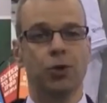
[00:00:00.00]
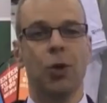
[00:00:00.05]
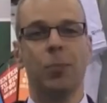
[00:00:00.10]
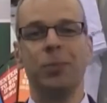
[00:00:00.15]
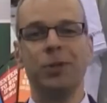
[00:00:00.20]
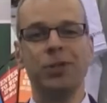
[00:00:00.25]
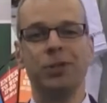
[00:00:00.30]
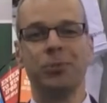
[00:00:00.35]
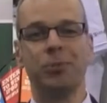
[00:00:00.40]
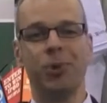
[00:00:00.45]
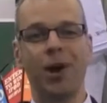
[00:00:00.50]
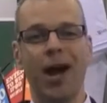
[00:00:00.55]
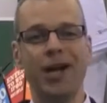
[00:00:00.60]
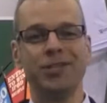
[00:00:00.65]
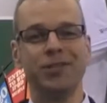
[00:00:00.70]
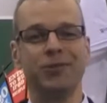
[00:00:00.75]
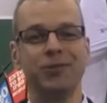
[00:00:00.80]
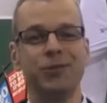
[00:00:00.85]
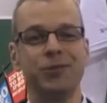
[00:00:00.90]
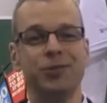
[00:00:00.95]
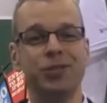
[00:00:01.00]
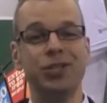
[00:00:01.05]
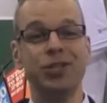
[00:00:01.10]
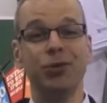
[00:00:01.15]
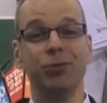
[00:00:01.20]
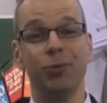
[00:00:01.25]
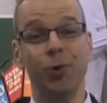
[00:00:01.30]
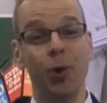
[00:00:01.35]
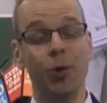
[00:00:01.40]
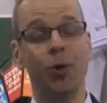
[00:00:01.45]
So don't be surprised if you
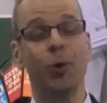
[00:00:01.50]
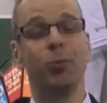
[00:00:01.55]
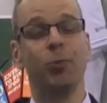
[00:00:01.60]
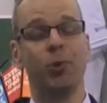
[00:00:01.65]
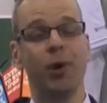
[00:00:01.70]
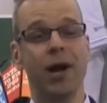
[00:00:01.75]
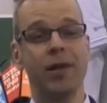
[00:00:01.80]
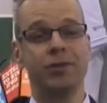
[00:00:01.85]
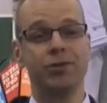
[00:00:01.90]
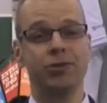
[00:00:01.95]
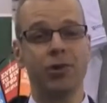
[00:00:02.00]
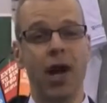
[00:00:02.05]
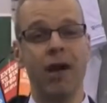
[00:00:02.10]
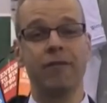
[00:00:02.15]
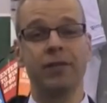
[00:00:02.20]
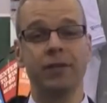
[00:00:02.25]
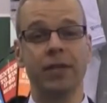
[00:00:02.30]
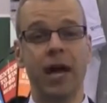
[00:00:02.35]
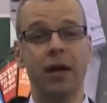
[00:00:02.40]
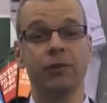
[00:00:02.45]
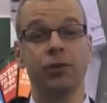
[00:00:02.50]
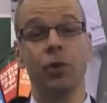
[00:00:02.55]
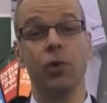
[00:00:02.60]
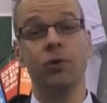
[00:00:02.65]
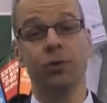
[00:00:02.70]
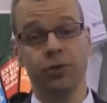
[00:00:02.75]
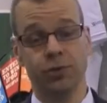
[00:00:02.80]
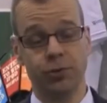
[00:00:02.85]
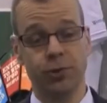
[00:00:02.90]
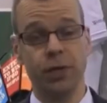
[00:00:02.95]
see a Rotopress driving down
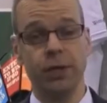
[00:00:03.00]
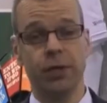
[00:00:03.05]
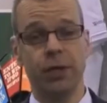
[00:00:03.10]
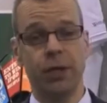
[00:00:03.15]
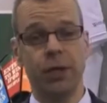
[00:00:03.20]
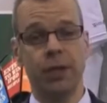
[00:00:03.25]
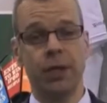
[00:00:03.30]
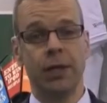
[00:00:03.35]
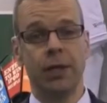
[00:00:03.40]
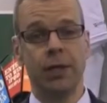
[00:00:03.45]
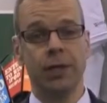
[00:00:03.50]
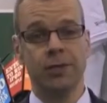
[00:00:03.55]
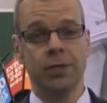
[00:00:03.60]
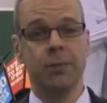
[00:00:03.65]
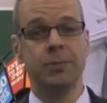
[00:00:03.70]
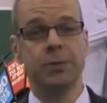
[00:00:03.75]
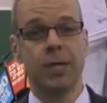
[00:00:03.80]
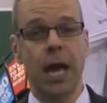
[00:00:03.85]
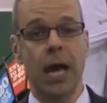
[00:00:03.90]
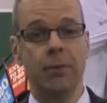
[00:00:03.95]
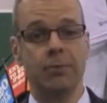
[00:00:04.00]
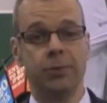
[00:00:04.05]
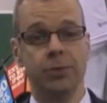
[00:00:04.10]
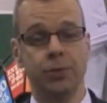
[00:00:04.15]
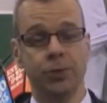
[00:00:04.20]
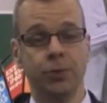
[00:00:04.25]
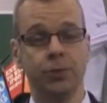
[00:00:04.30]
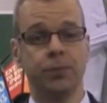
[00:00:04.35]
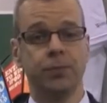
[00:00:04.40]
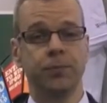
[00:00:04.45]
your street sometime
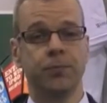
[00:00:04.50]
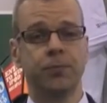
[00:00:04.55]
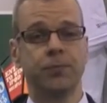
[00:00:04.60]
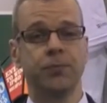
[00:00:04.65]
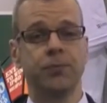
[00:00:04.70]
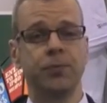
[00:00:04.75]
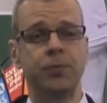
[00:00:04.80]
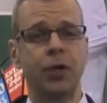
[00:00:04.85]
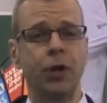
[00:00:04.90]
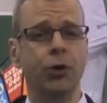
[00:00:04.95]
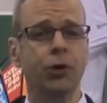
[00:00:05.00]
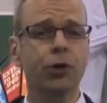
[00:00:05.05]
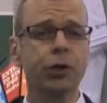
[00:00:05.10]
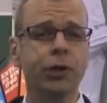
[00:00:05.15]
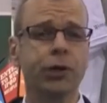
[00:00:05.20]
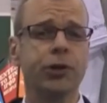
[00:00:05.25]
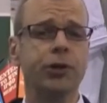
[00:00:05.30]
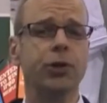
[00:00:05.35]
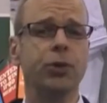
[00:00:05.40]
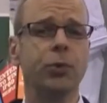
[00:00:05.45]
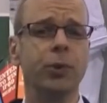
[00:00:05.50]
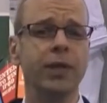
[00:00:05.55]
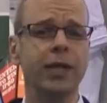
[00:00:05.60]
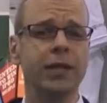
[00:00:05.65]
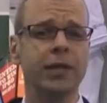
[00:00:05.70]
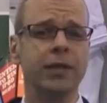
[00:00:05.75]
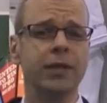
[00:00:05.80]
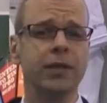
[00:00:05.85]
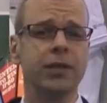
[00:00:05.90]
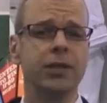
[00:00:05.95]
soon. Earlier in the
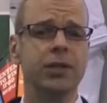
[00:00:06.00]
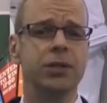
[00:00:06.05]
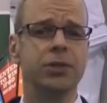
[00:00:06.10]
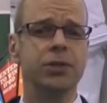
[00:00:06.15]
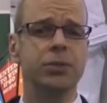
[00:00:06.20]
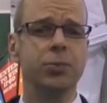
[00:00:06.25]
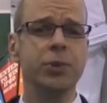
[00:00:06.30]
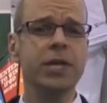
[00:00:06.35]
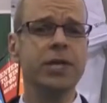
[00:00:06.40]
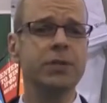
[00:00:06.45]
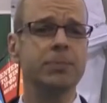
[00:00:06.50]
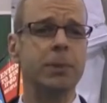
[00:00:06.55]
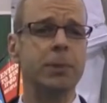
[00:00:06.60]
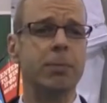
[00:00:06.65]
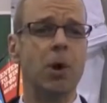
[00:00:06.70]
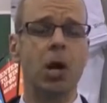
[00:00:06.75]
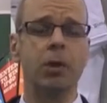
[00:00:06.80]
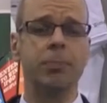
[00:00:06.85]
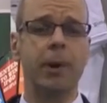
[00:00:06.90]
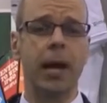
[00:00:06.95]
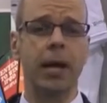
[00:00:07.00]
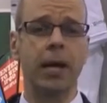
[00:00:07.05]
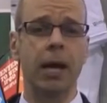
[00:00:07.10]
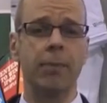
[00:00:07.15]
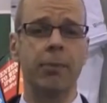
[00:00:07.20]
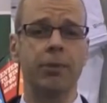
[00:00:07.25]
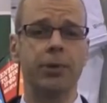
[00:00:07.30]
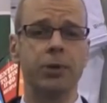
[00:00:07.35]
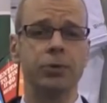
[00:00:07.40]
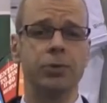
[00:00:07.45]
week, the week has been marked by a
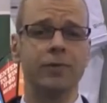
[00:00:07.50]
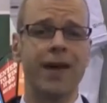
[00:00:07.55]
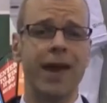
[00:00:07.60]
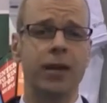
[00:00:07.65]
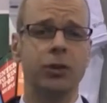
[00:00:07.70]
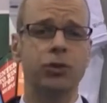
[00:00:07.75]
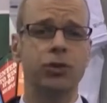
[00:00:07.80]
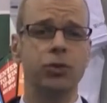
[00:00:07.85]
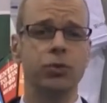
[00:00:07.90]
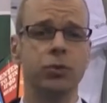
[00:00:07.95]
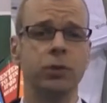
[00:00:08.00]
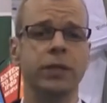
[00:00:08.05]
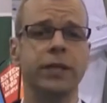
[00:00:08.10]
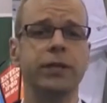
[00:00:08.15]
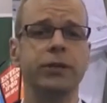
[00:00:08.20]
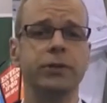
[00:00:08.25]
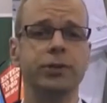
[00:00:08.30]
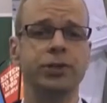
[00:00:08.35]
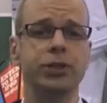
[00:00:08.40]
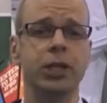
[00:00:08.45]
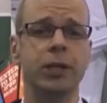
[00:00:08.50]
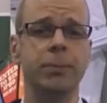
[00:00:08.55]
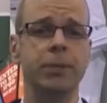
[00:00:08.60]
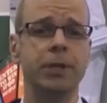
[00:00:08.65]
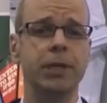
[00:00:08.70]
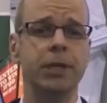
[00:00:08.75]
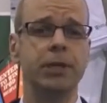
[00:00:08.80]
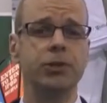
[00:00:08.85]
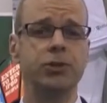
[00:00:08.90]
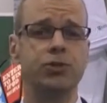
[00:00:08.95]
couple things. We've had a new leadership
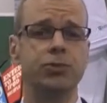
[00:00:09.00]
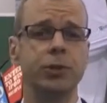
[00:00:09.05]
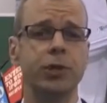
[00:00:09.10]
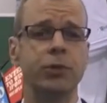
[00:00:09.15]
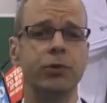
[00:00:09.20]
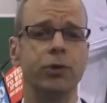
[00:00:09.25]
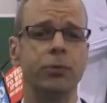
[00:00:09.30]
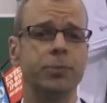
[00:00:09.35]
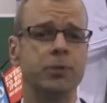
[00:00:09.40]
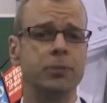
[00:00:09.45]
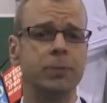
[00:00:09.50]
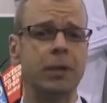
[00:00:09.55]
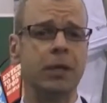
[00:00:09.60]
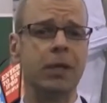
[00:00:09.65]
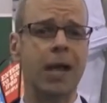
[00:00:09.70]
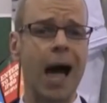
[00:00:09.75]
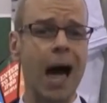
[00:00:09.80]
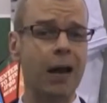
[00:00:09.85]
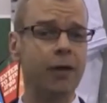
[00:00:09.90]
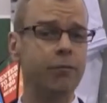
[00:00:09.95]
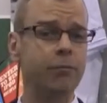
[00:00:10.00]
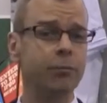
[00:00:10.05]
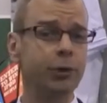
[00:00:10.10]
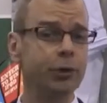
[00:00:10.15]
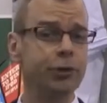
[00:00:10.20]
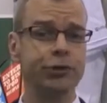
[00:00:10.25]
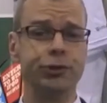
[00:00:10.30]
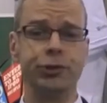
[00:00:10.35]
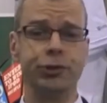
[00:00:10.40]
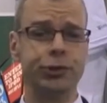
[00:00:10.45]
in the industry group. There's been a lot of
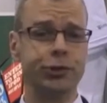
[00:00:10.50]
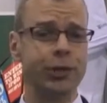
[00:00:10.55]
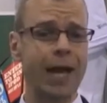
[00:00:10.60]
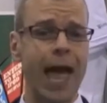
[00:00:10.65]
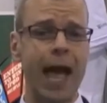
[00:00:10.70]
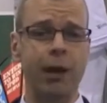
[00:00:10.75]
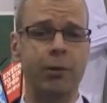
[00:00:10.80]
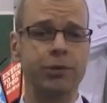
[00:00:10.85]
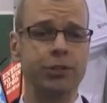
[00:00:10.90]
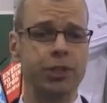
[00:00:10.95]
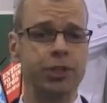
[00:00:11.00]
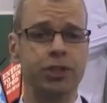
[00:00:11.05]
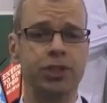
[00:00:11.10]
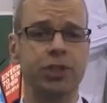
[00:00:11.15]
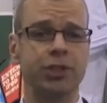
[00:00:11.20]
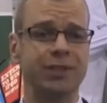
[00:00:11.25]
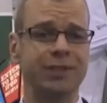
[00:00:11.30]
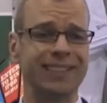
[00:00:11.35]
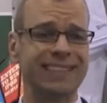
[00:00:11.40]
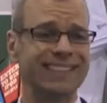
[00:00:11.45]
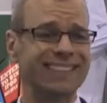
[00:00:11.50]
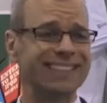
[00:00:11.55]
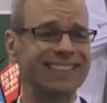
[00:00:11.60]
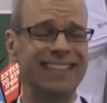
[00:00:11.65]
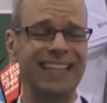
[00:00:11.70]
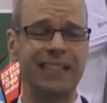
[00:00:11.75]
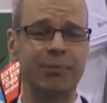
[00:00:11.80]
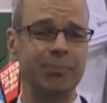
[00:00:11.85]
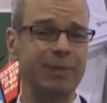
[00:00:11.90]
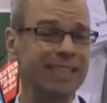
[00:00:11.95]
merger and acquisition
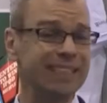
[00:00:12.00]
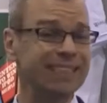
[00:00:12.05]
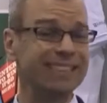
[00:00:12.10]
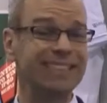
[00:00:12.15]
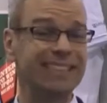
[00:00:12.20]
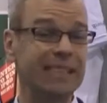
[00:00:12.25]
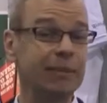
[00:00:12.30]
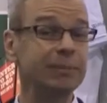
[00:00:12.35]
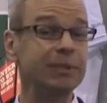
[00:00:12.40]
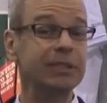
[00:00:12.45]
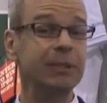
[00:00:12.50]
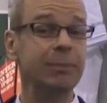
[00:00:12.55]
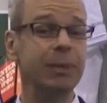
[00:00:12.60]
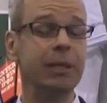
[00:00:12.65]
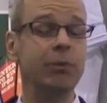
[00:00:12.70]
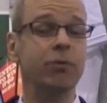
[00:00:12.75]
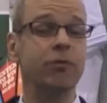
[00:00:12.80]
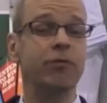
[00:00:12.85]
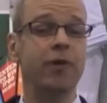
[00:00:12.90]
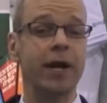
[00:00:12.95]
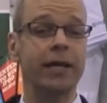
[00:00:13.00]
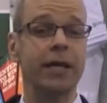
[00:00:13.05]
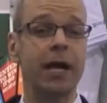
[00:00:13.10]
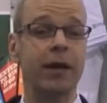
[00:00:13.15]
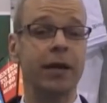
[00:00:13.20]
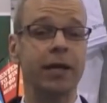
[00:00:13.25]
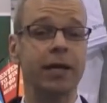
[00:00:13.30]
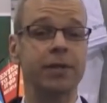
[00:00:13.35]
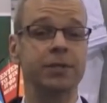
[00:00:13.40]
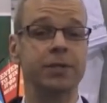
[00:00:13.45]
excitement, it seems to be. We'll find
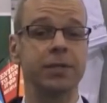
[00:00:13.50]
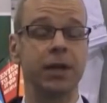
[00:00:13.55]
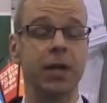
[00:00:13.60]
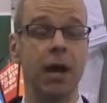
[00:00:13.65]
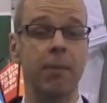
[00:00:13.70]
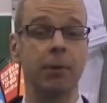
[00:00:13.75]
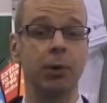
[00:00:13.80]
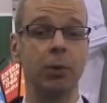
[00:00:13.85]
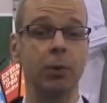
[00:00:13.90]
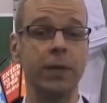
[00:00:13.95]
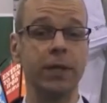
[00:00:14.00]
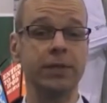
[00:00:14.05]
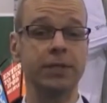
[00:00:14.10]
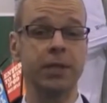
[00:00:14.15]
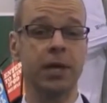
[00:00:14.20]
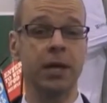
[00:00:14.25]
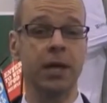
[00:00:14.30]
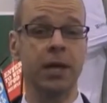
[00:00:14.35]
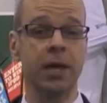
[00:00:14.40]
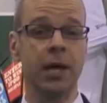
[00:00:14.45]
out, I guess, in the coming weeks.